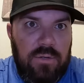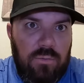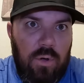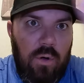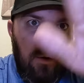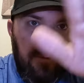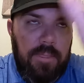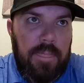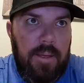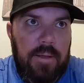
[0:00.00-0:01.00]
to roll
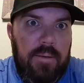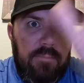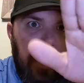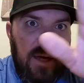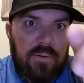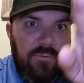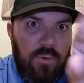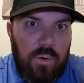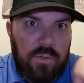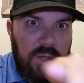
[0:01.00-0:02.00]
back and forth.